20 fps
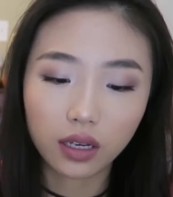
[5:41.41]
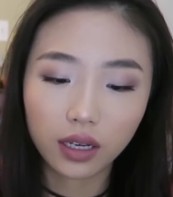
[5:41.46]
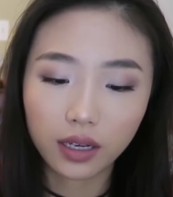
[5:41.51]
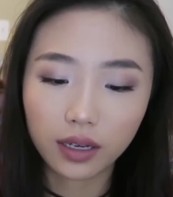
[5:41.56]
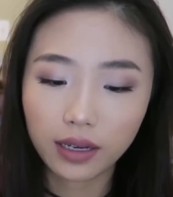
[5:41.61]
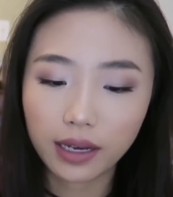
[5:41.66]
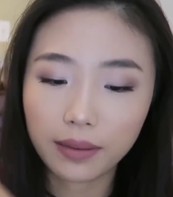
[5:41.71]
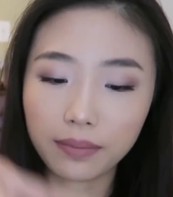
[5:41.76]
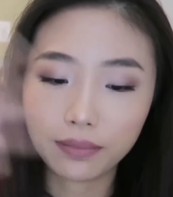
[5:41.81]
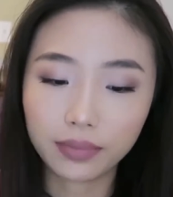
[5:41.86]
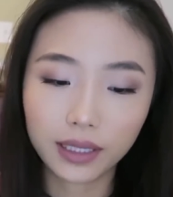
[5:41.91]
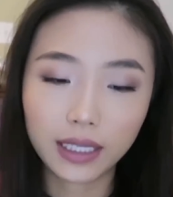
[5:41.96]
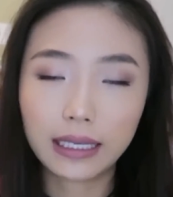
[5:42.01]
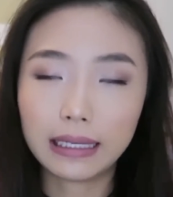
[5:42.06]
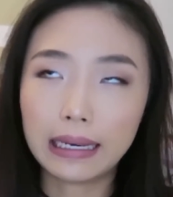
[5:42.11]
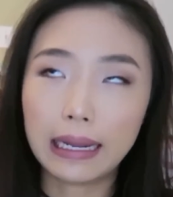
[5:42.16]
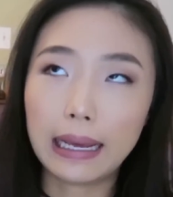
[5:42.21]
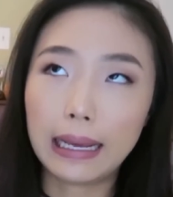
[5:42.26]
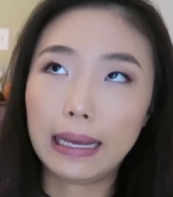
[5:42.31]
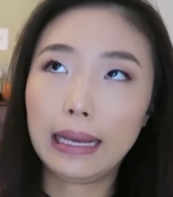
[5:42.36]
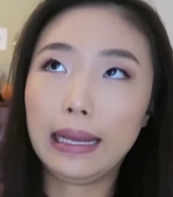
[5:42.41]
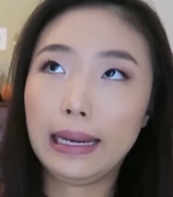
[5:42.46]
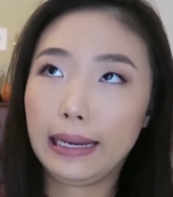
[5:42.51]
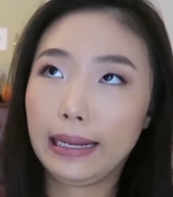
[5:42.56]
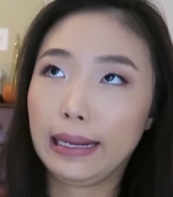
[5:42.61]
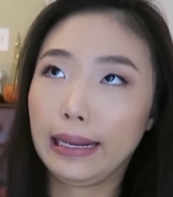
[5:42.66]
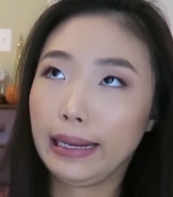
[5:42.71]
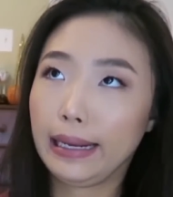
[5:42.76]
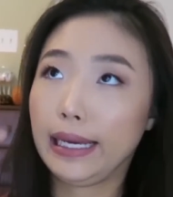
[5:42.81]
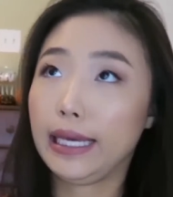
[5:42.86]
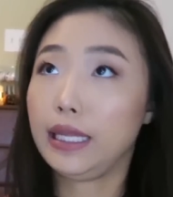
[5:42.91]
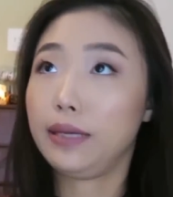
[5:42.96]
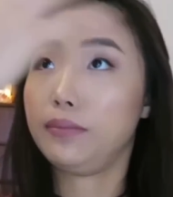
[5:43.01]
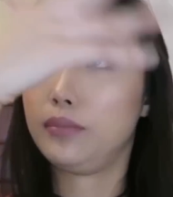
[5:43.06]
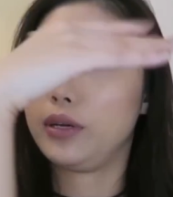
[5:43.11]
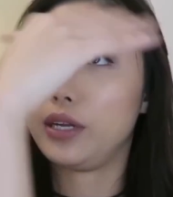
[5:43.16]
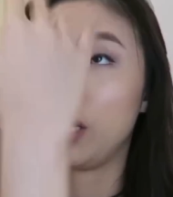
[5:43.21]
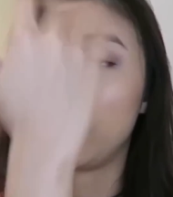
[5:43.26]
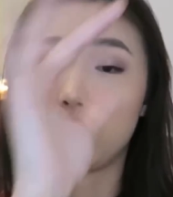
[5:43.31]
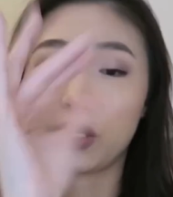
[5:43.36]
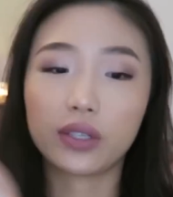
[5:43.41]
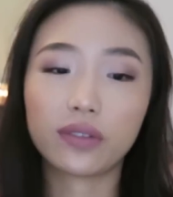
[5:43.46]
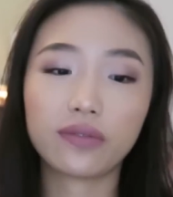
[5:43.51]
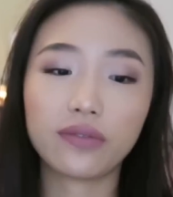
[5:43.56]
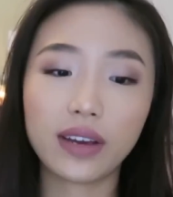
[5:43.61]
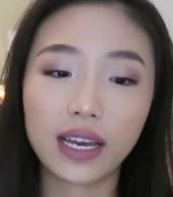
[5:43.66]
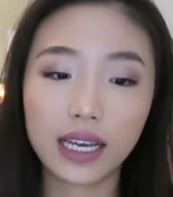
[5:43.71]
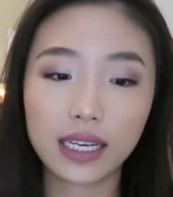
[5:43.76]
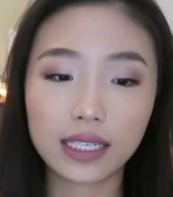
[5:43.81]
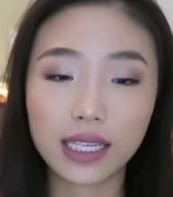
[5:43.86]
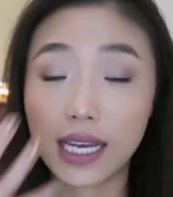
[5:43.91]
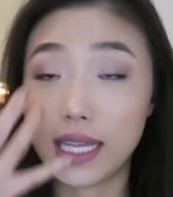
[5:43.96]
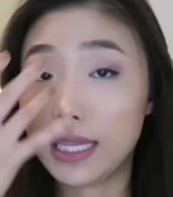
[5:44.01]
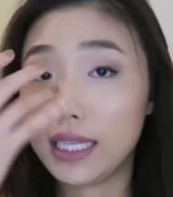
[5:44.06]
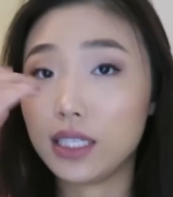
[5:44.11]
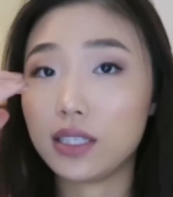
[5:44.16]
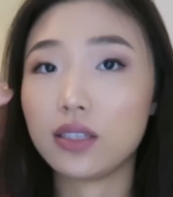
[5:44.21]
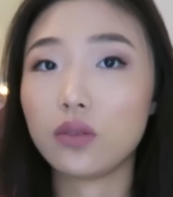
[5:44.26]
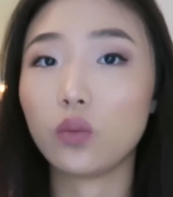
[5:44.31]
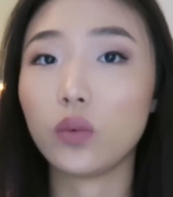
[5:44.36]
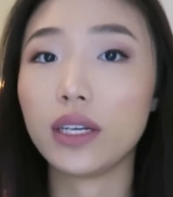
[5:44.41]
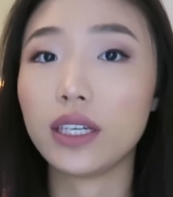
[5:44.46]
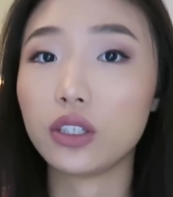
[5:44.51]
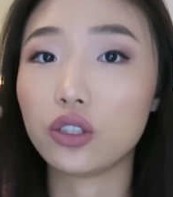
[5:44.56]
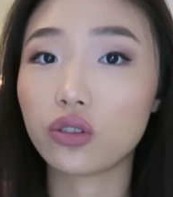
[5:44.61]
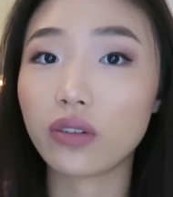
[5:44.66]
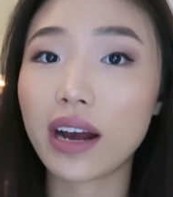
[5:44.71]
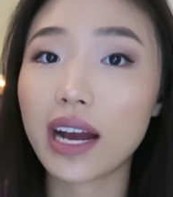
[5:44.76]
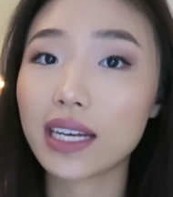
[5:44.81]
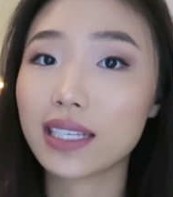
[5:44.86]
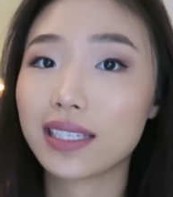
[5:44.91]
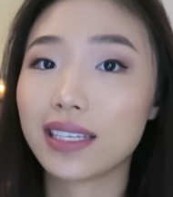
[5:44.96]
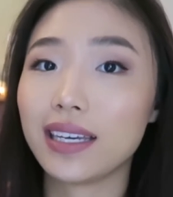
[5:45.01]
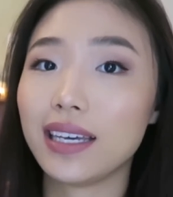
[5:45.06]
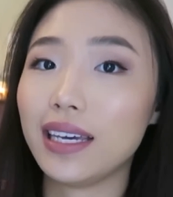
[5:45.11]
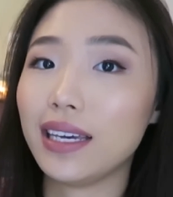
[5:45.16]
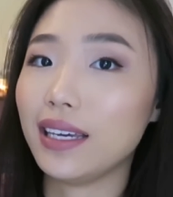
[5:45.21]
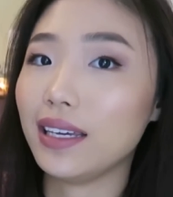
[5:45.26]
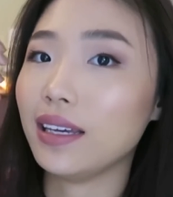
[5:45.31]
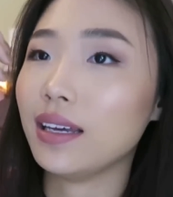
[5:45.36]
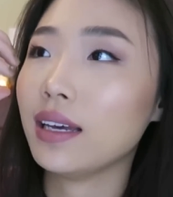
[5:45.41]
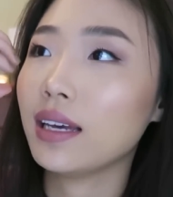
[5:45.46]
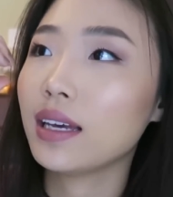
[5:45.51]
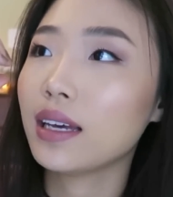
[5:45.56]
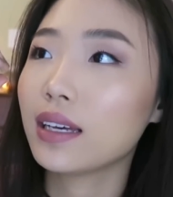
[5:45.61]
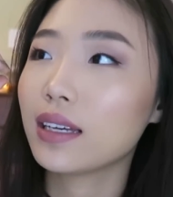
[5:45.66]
uh, and blend it and then put it on your face and this when it dries it